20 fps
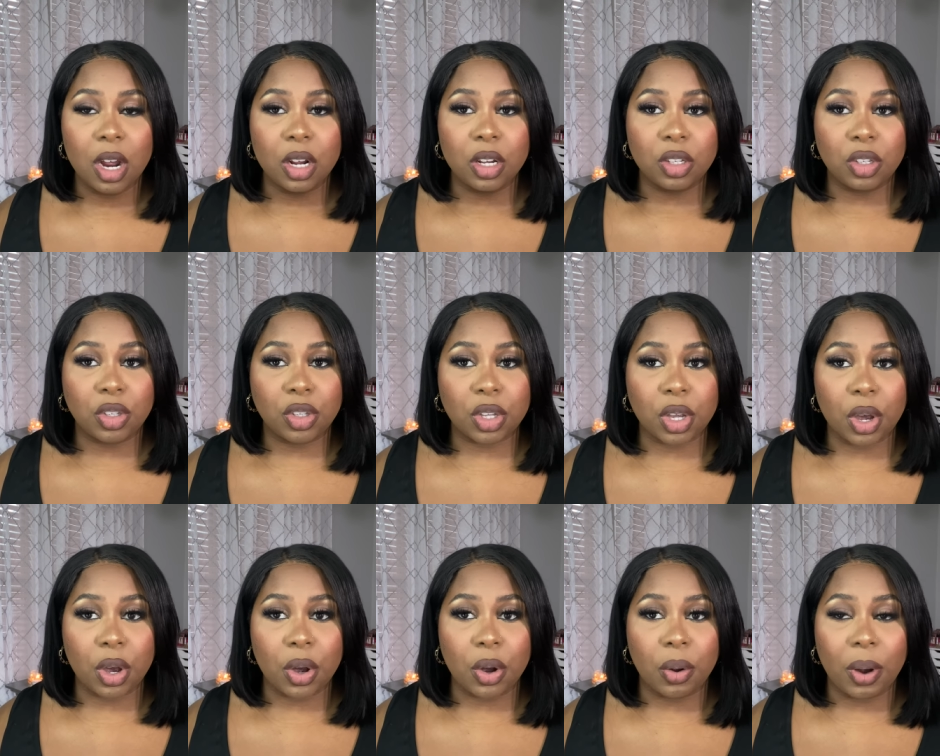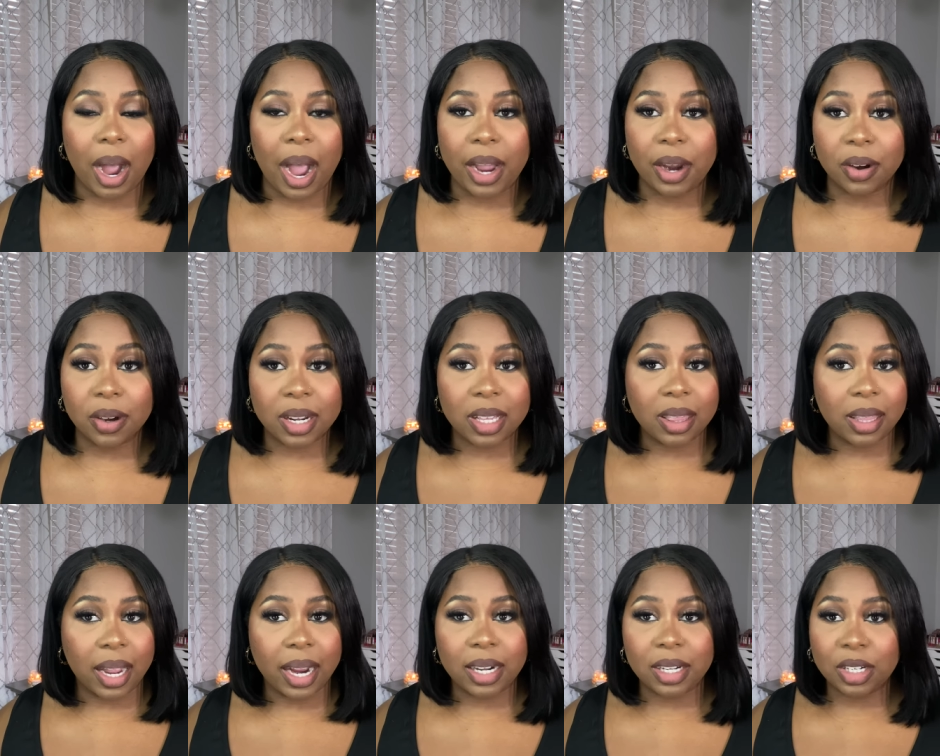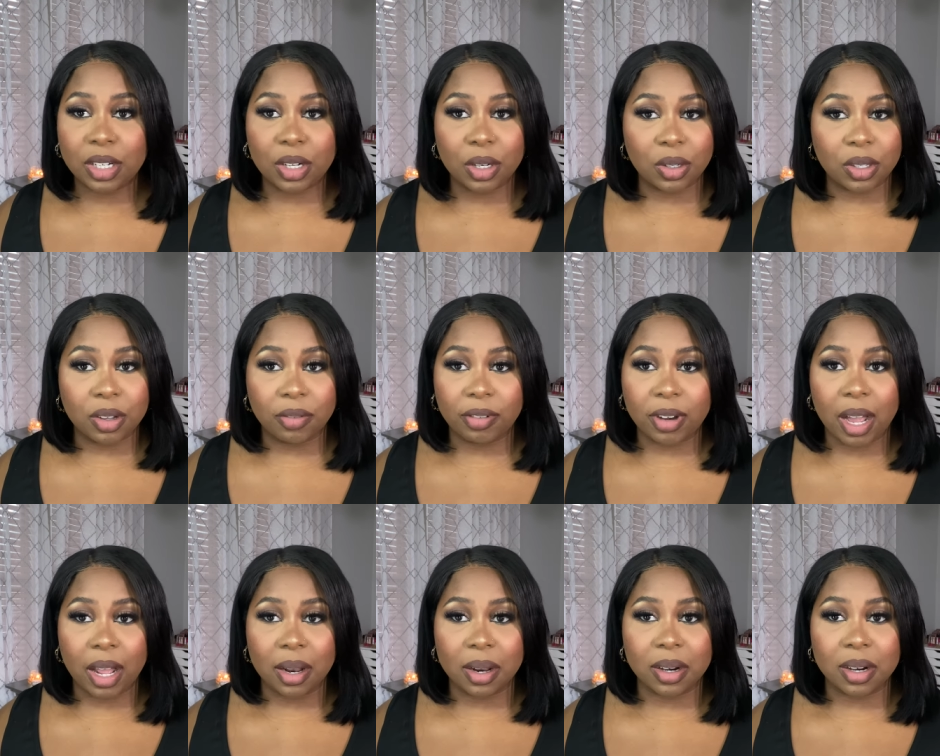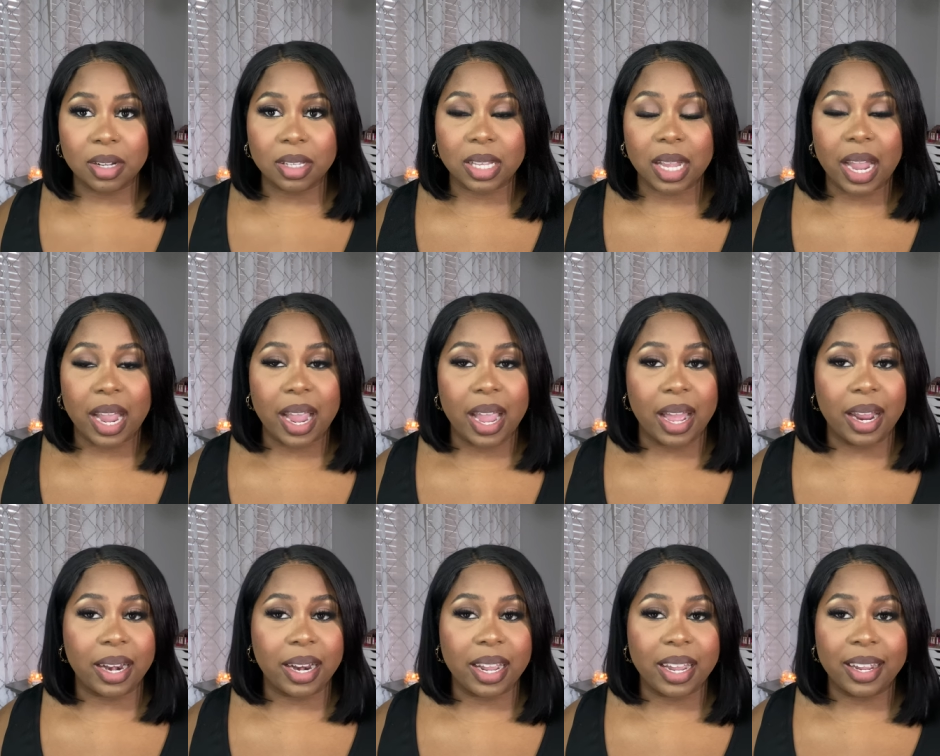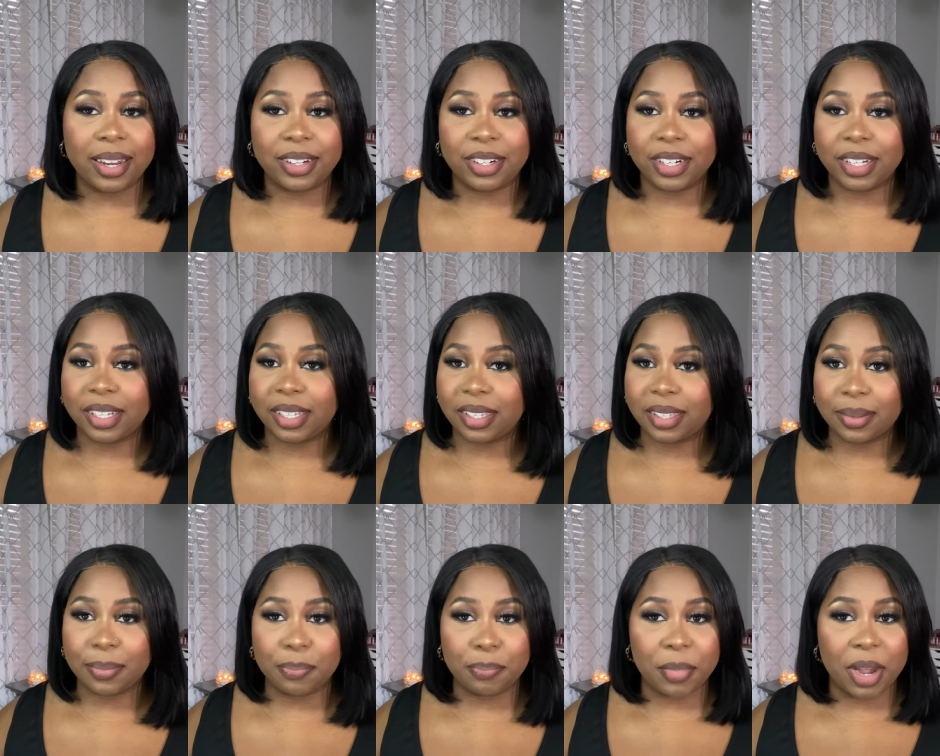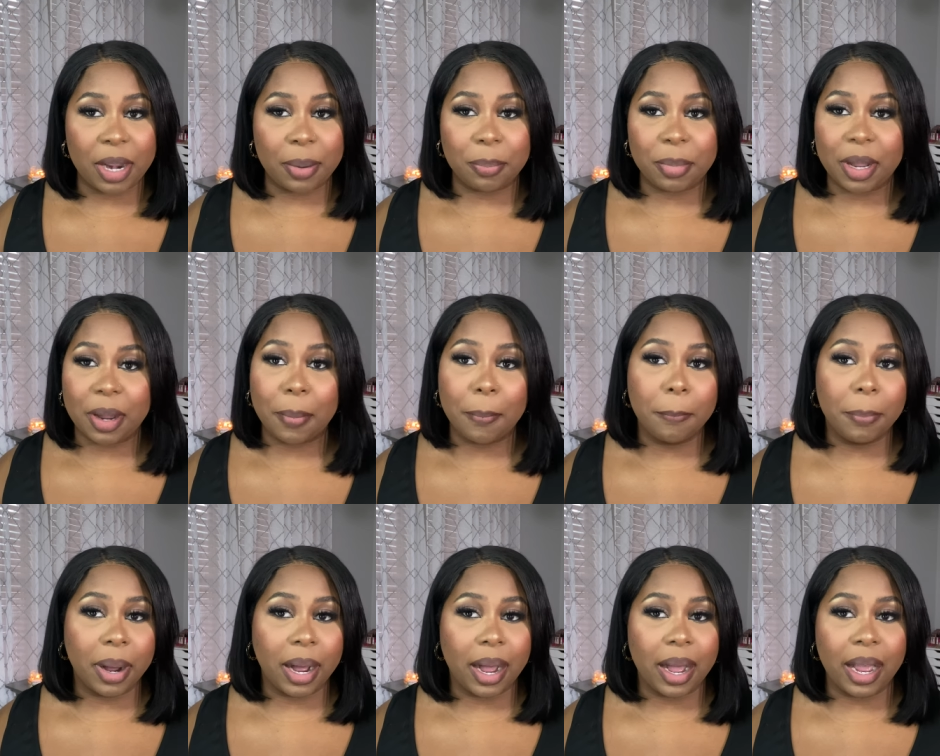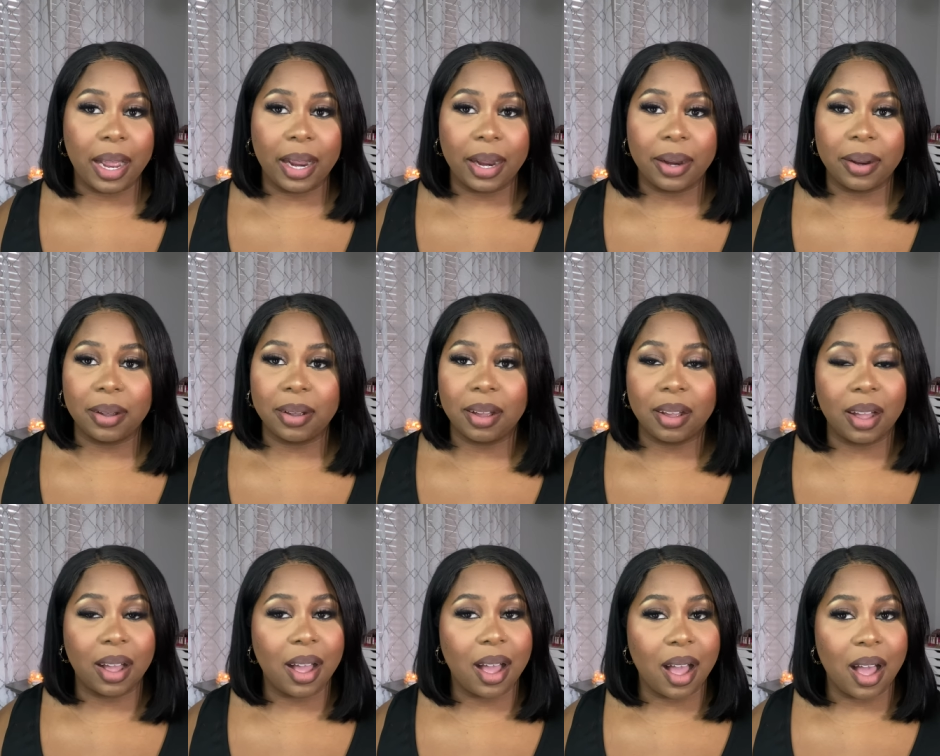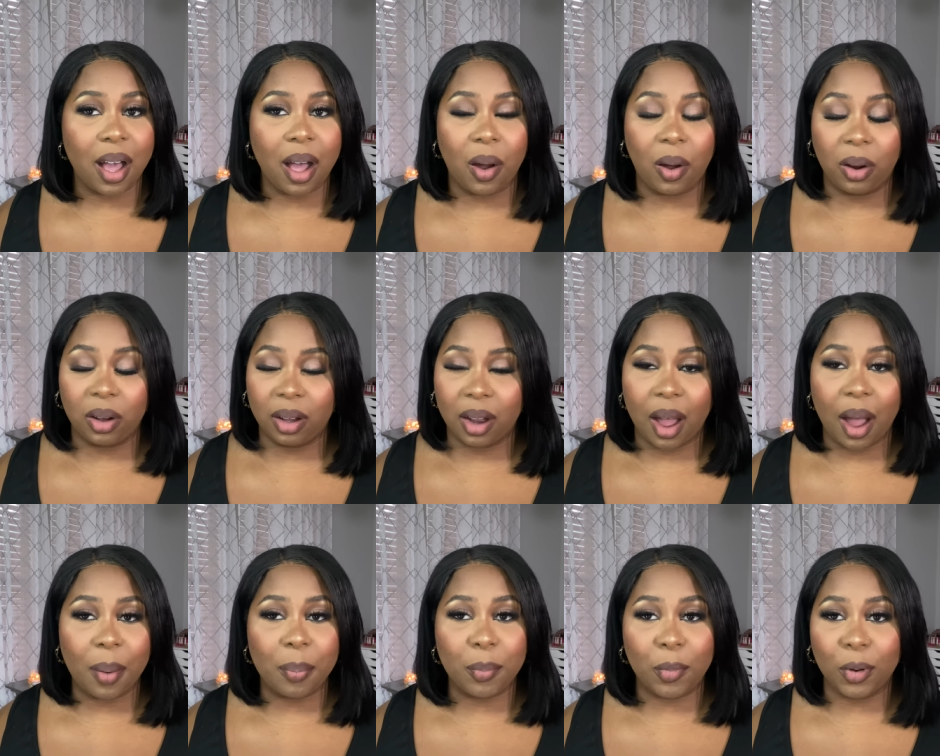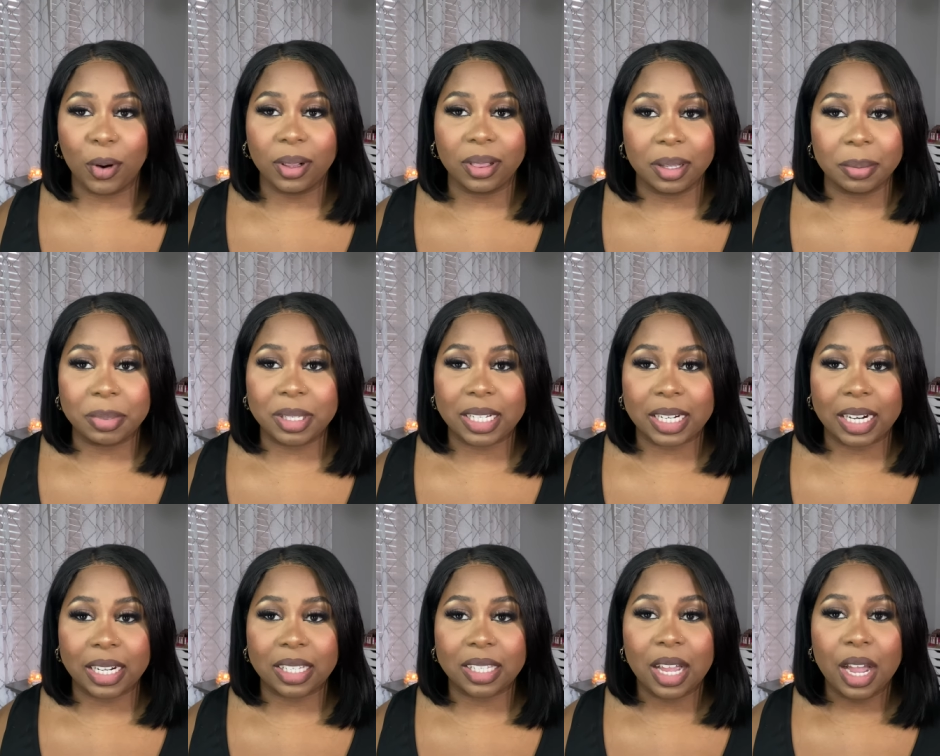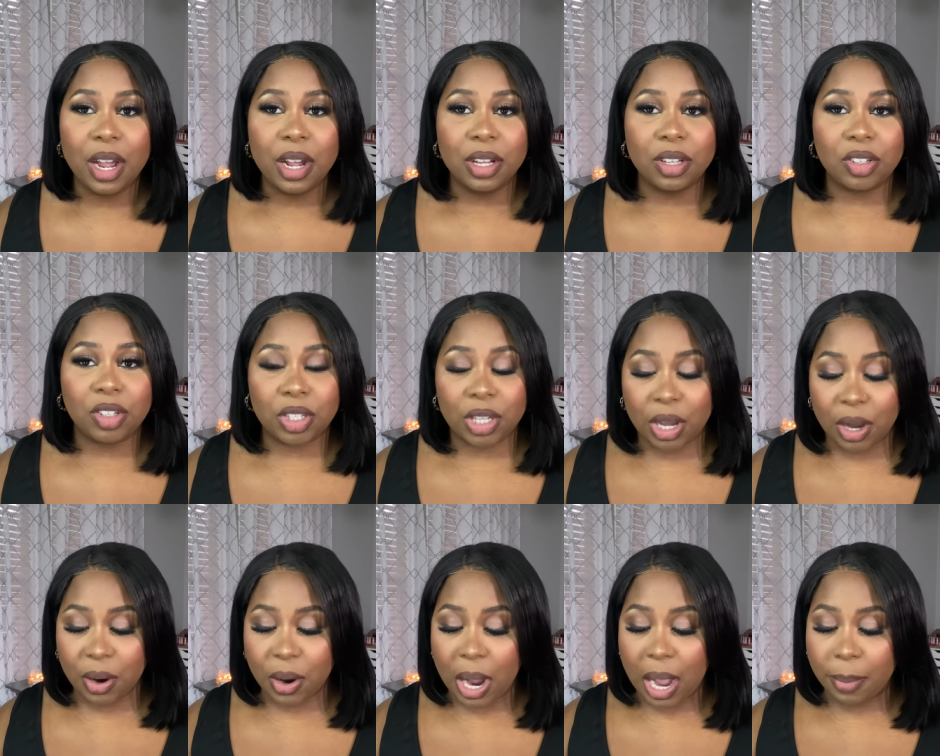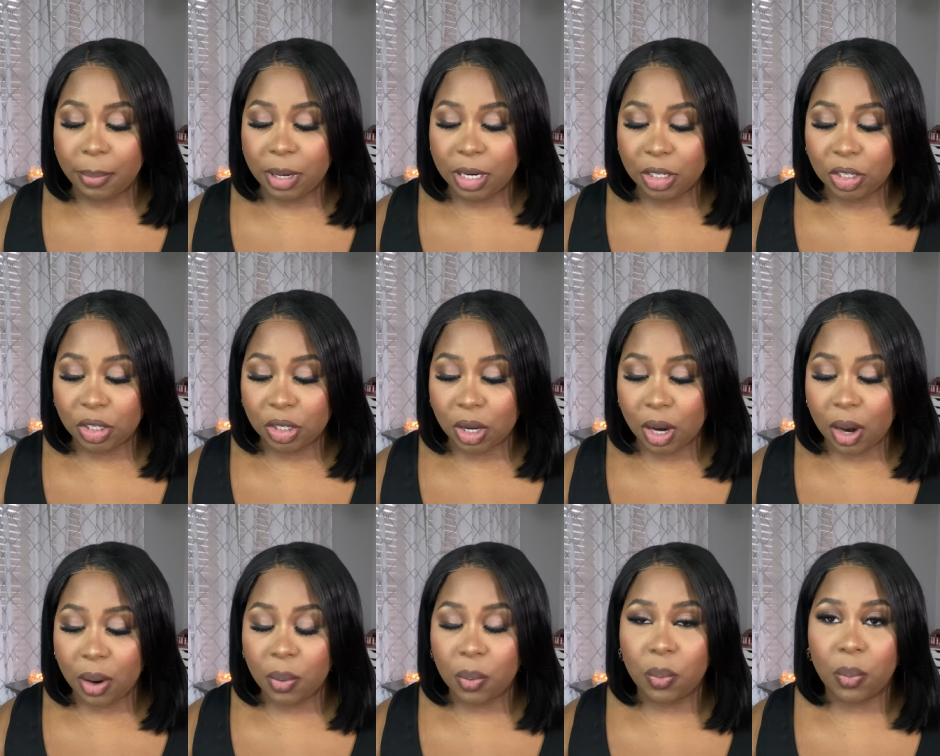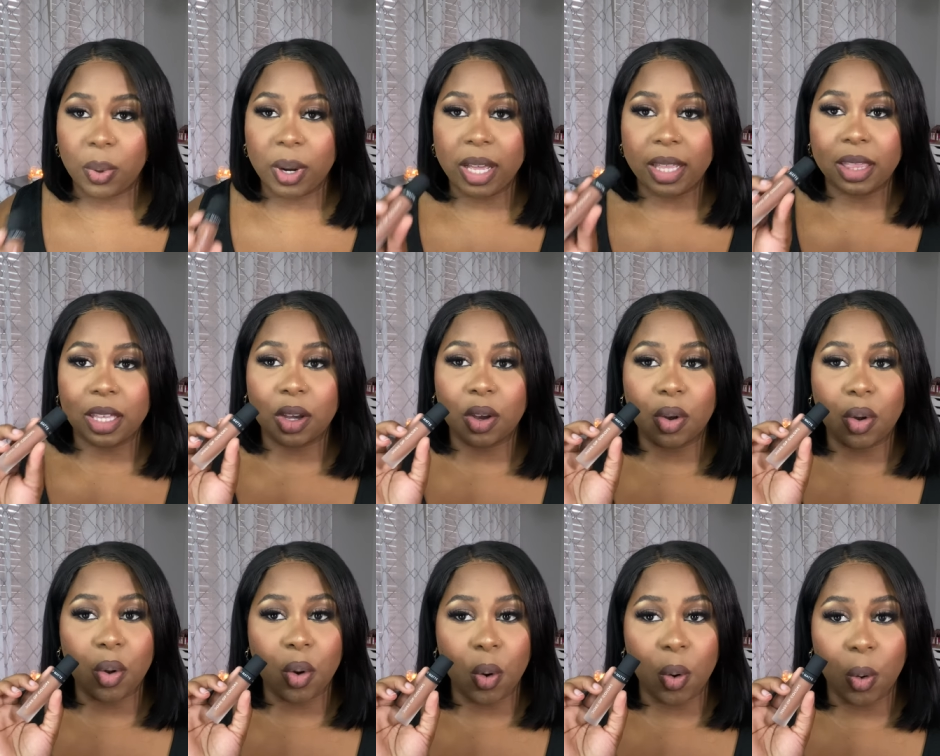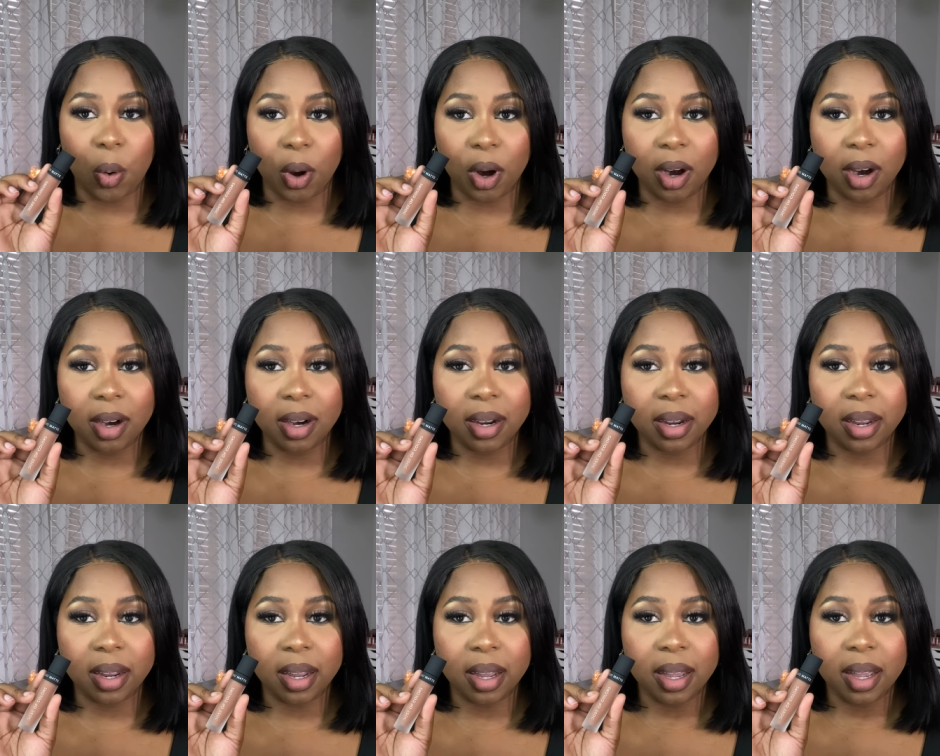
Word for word: So I already liked Dose of Colors and it just made me buy a lot more lipsticks. So I'm gonna start with Cork